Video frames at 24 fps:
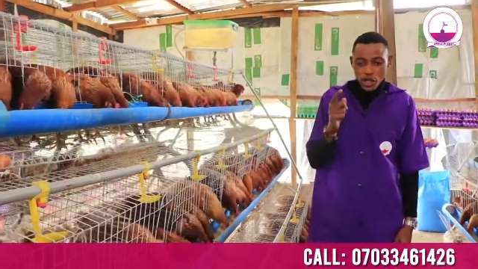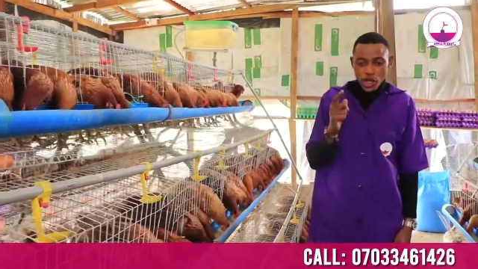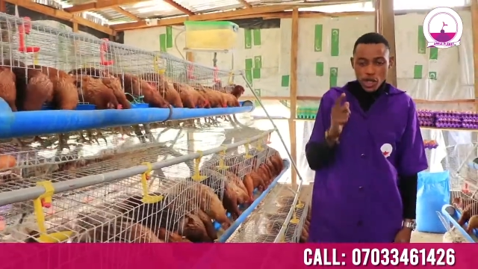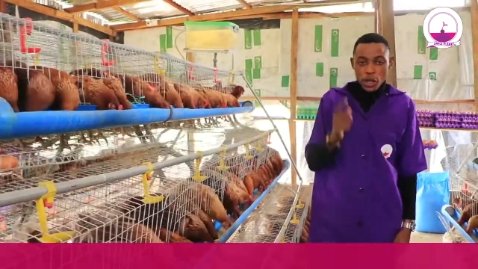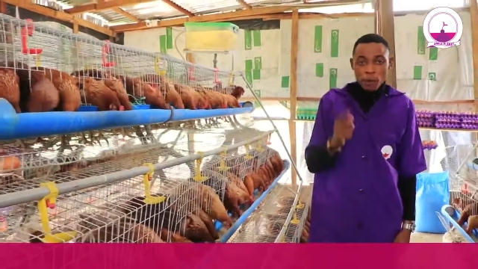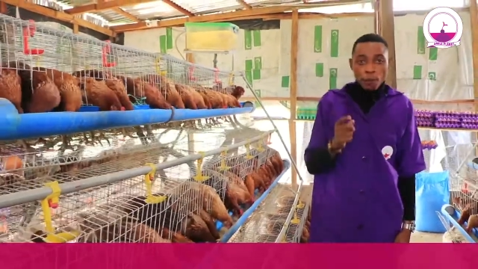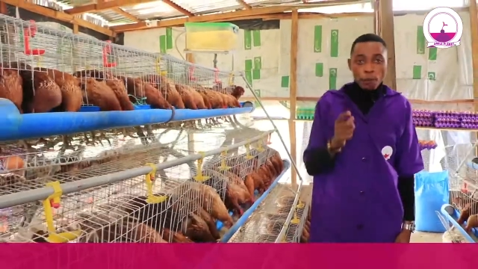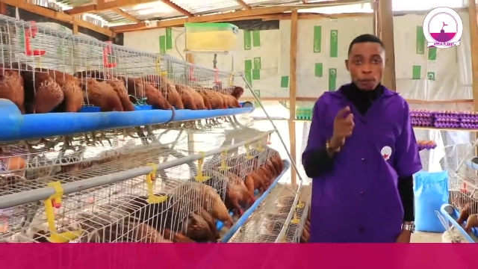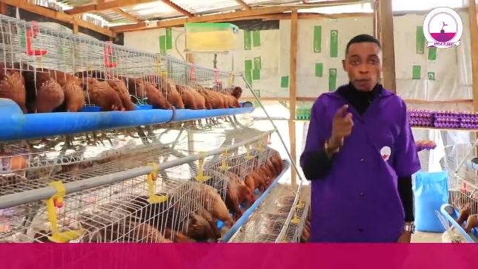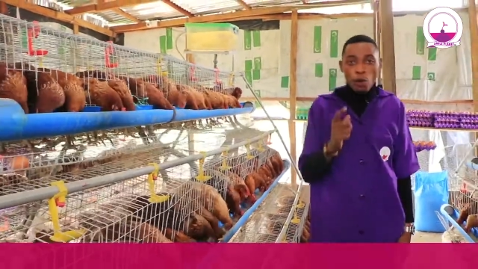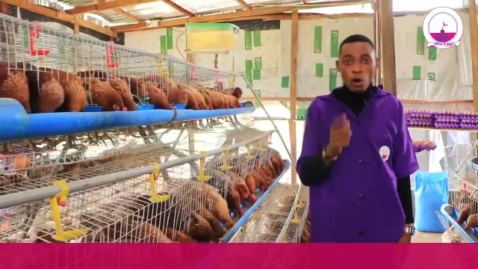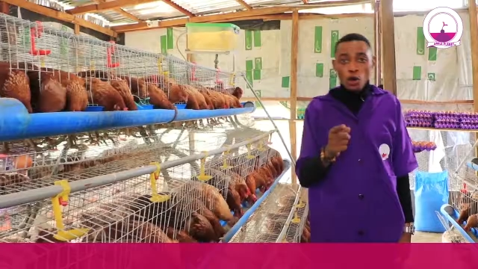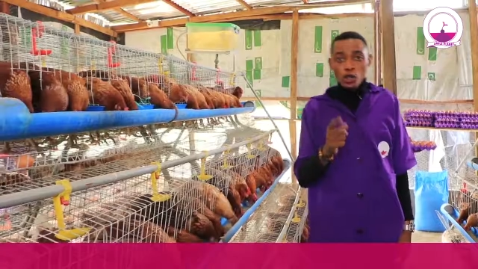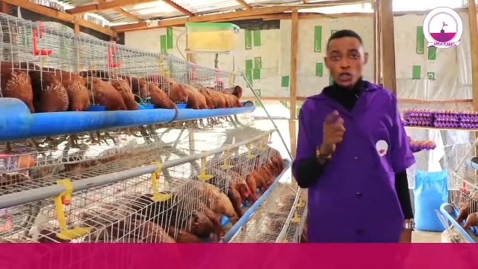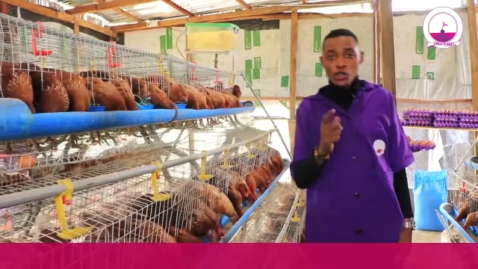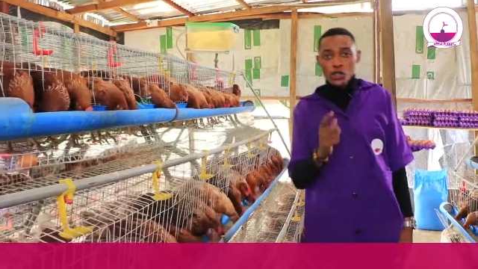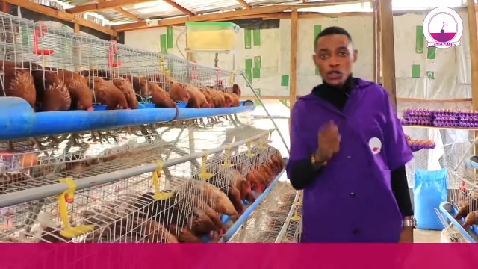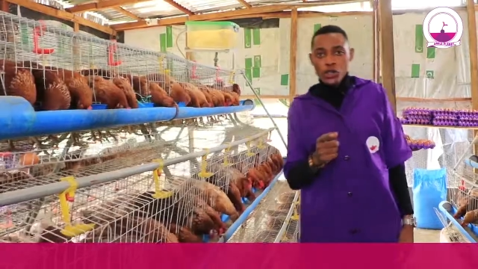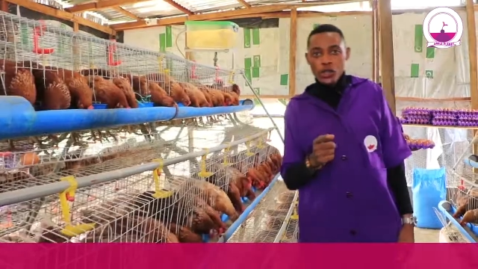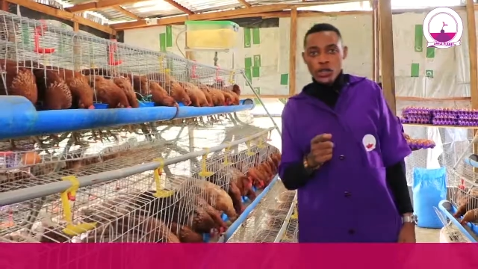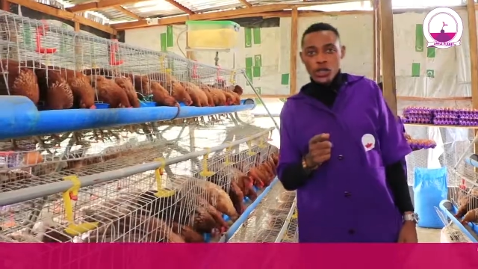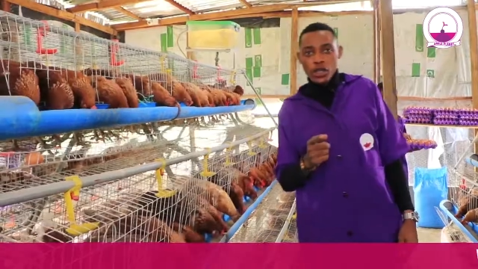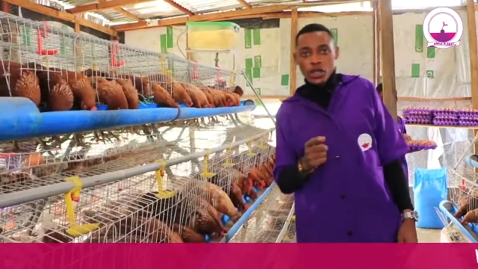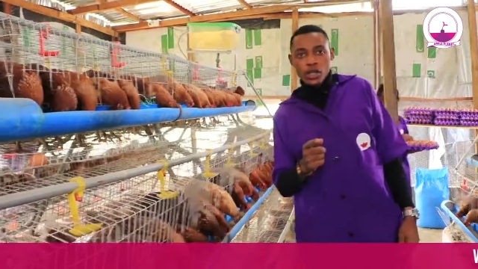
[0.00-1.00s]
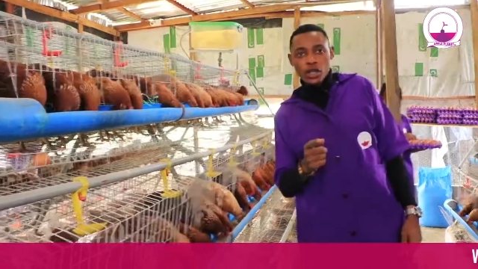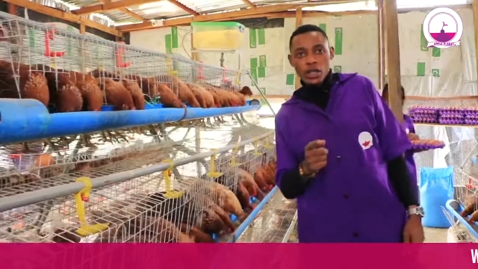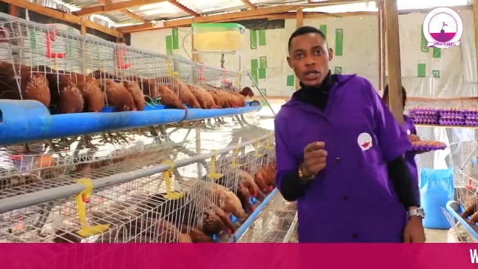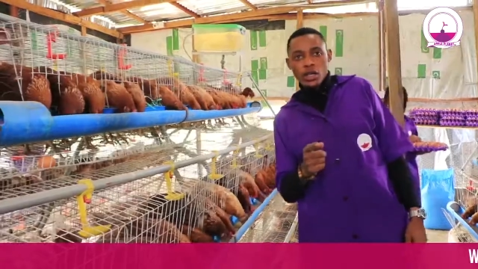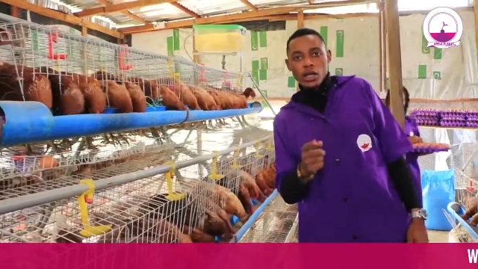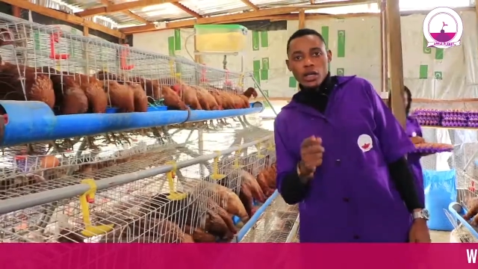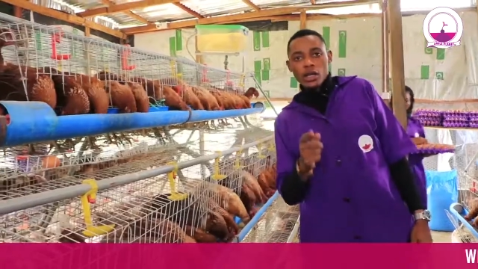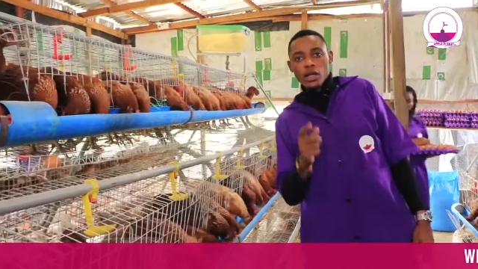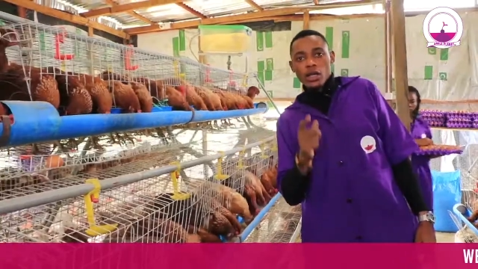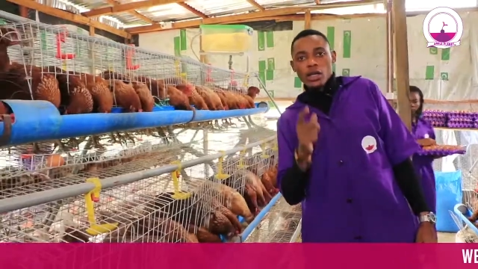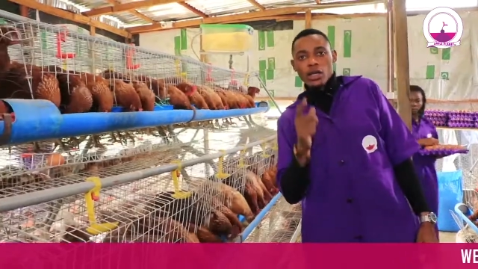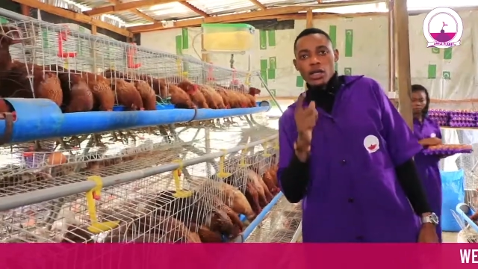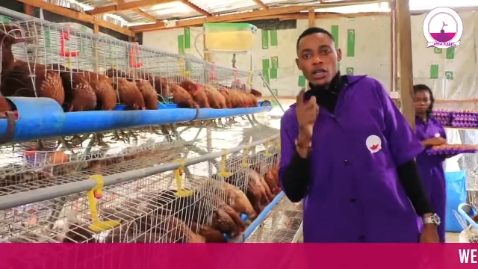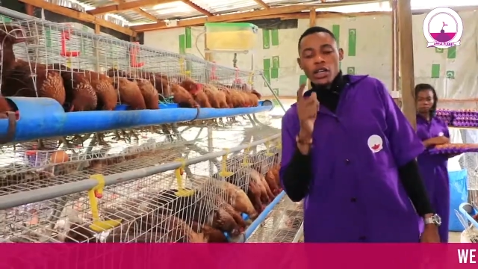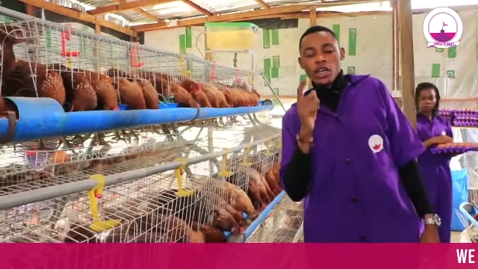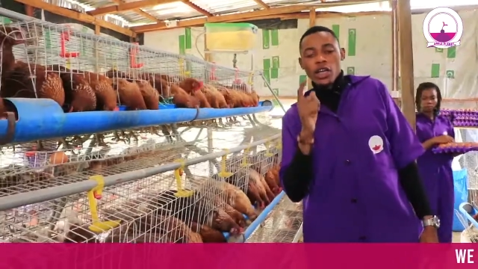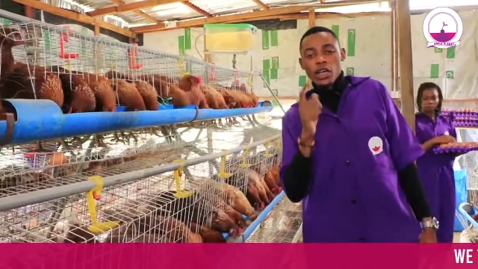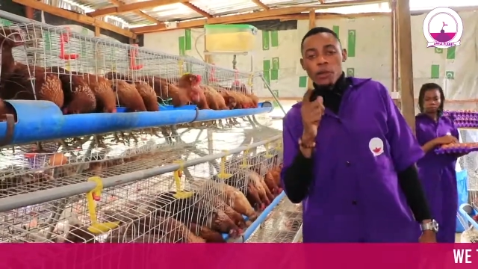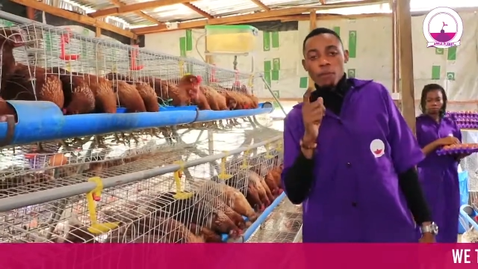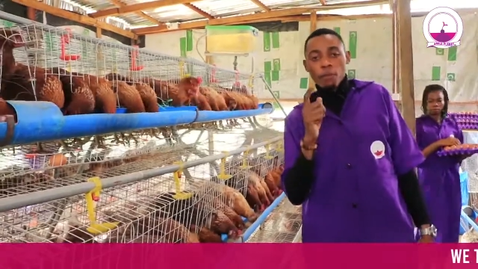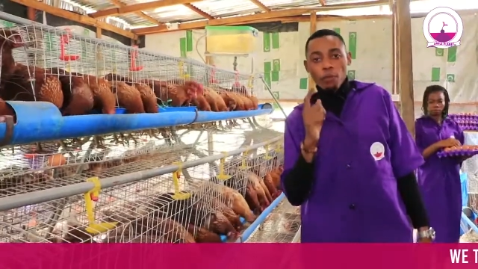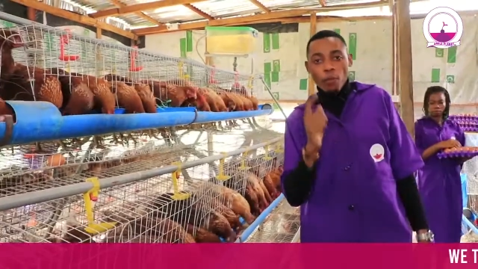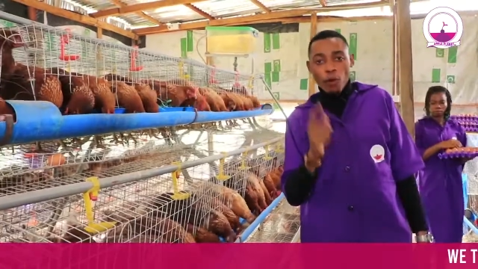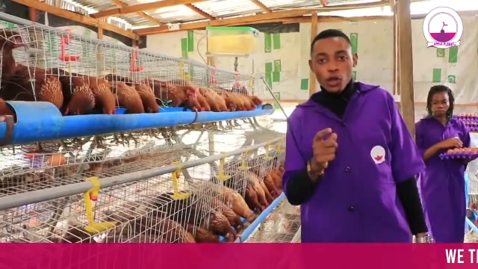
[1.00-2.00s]
in poultry,
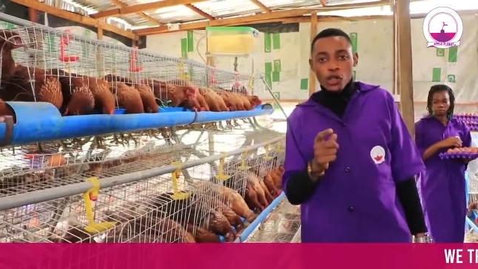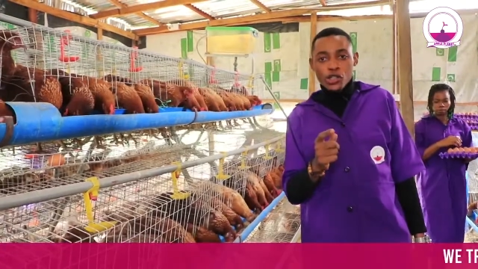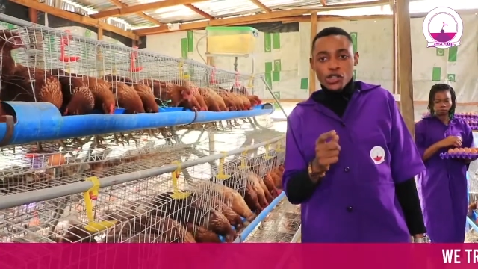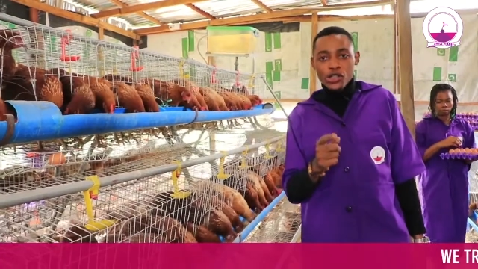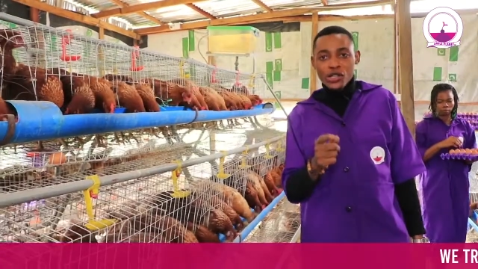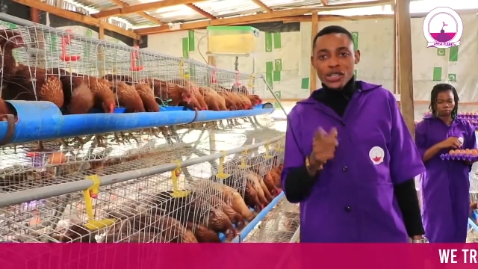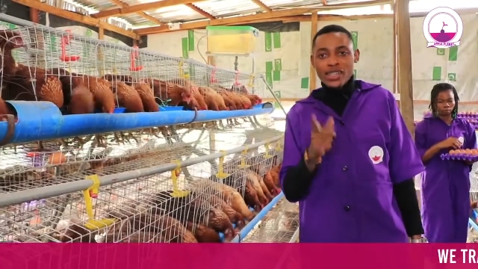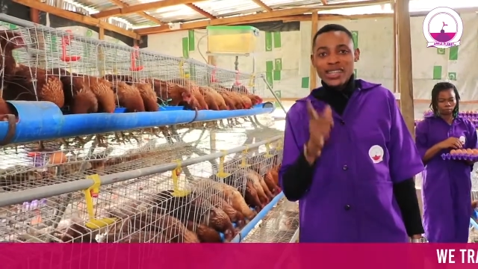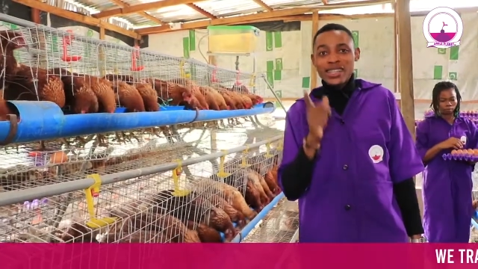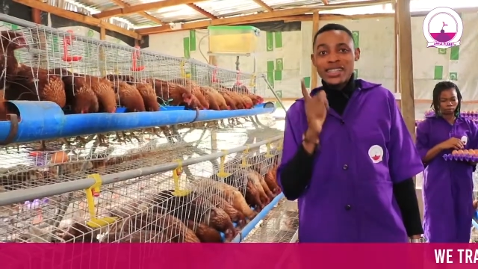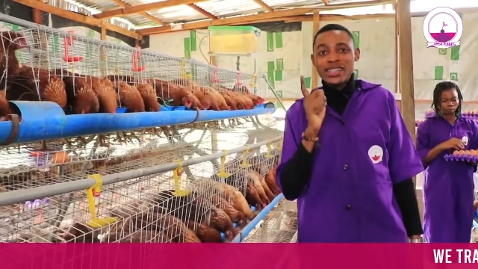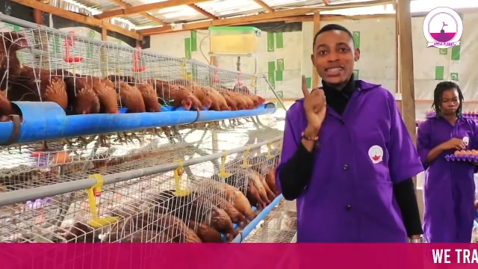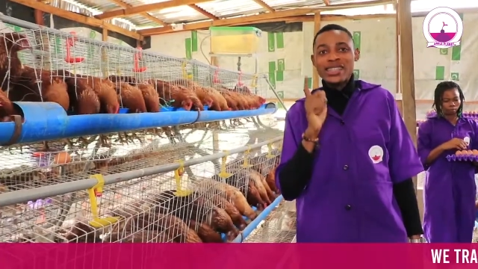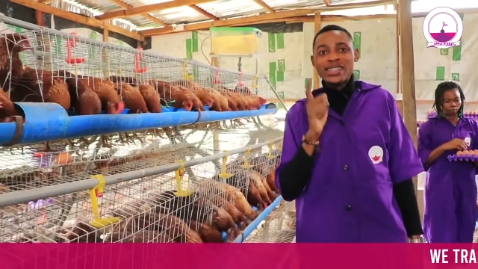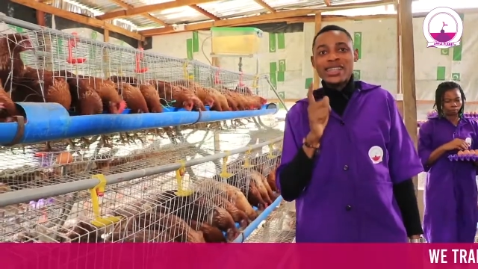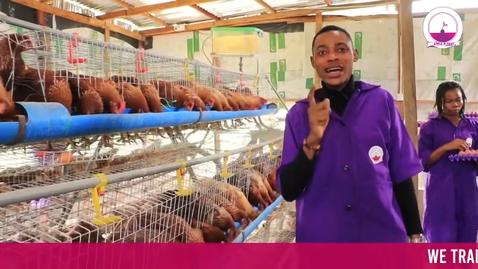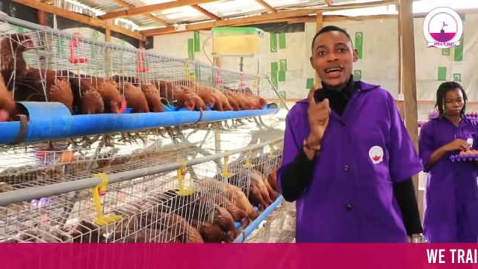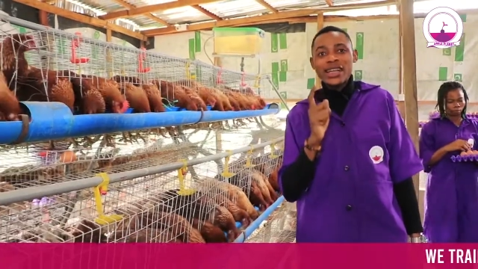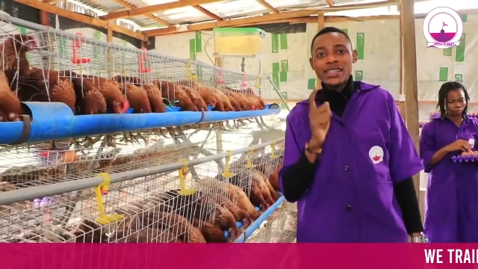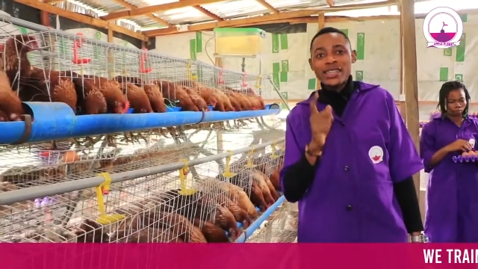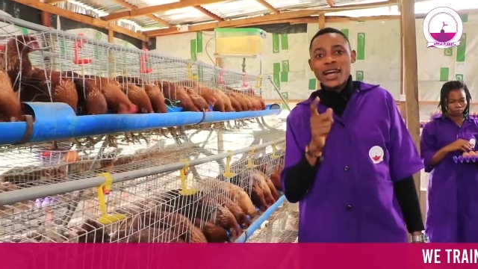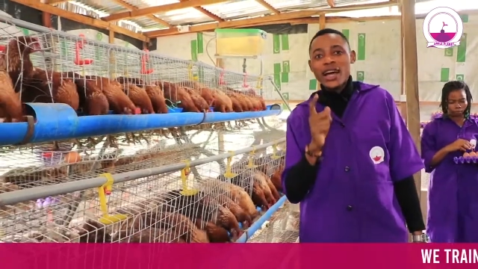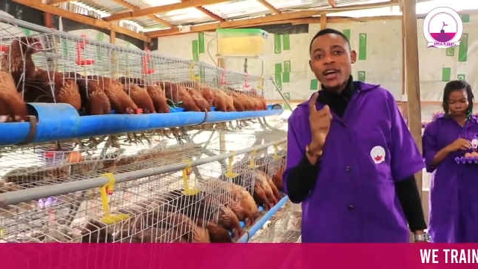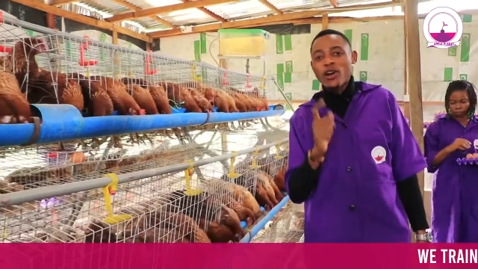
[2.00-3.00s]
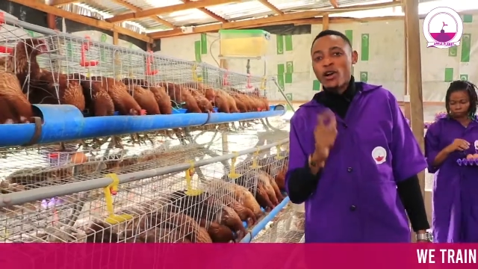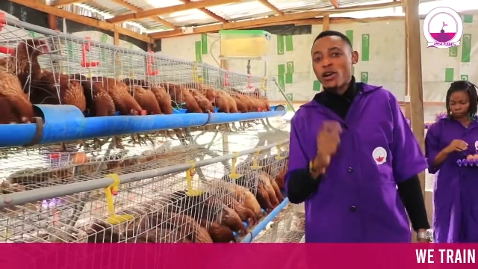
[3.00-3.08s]
data